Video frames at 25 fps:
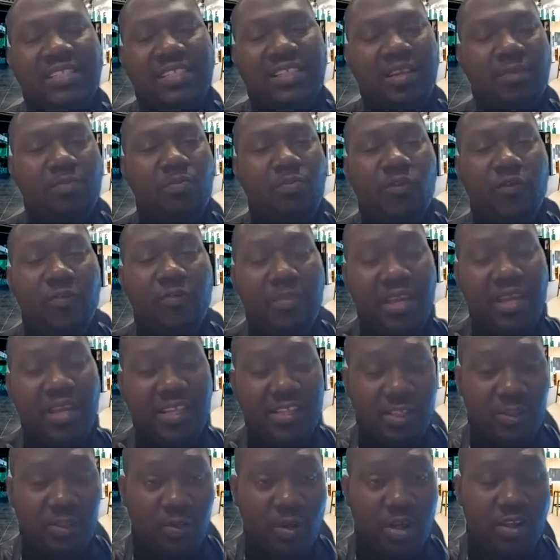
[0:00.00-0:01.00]
Move Me
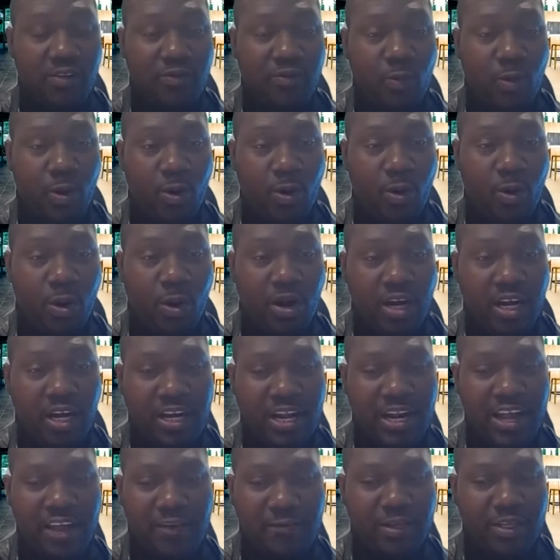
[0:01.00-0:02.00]
in 12 work that
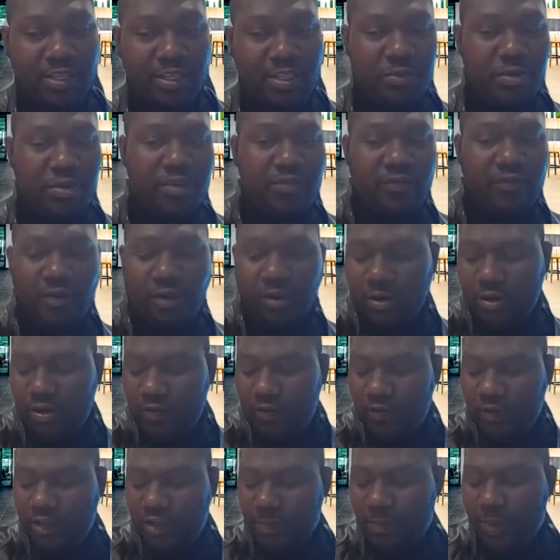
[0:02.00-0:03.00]
I've been doing for
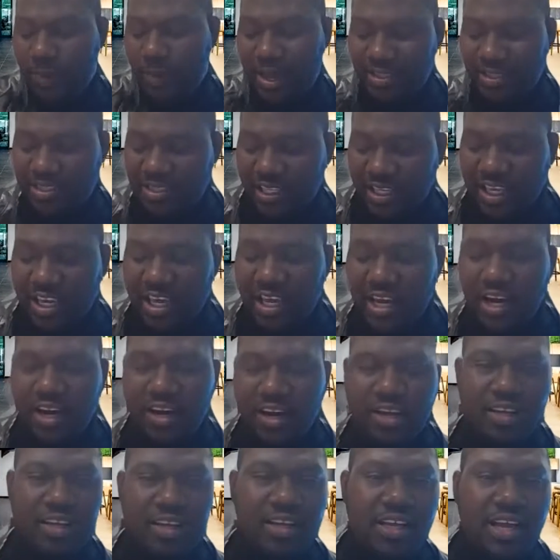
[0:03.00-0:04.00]
the past year.
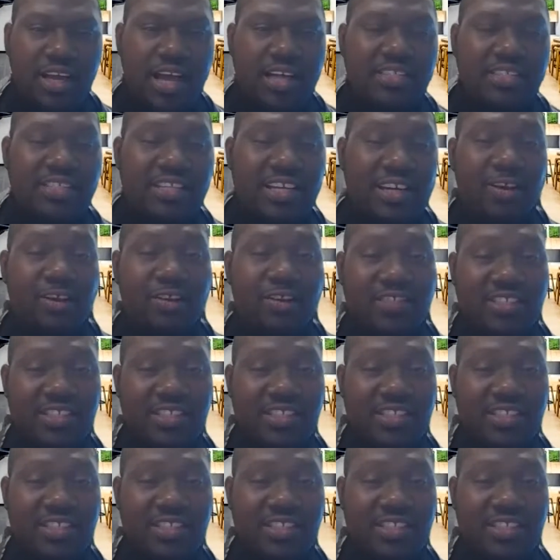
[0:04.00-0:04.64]
I see a lot of